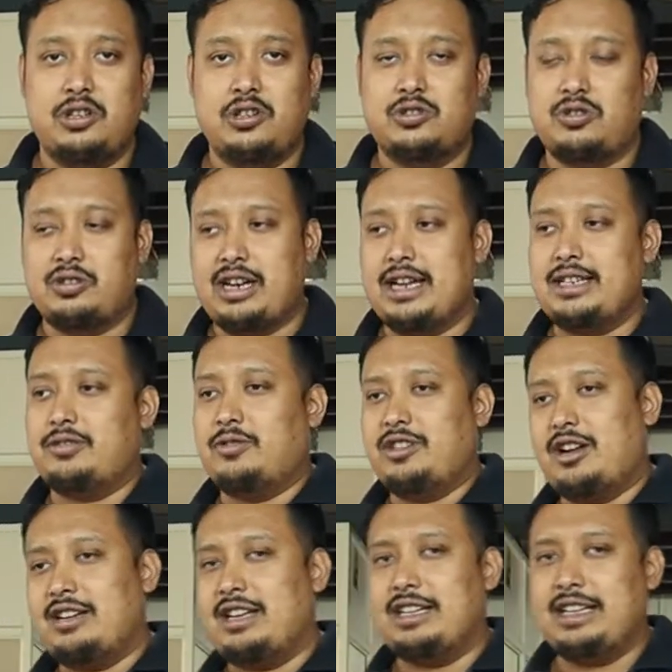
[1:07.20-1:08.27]
So guys,
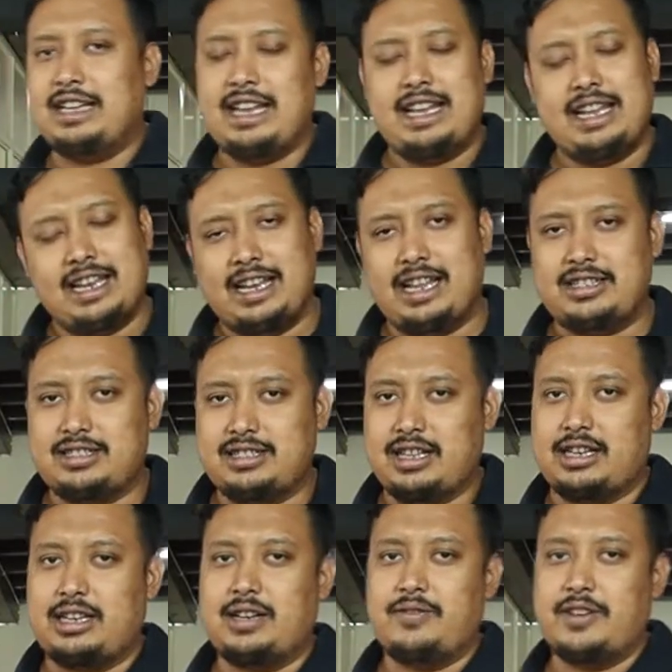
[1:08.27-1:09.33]
without any delay, let's
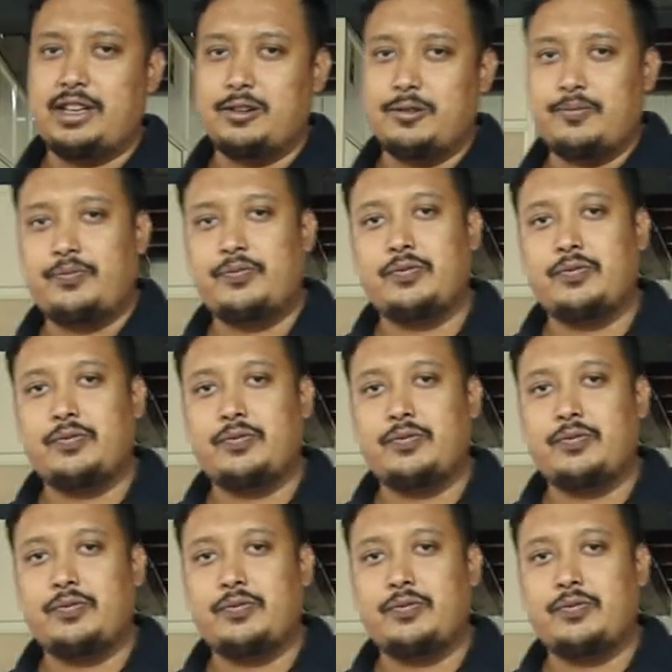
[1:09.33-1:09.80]
start the video.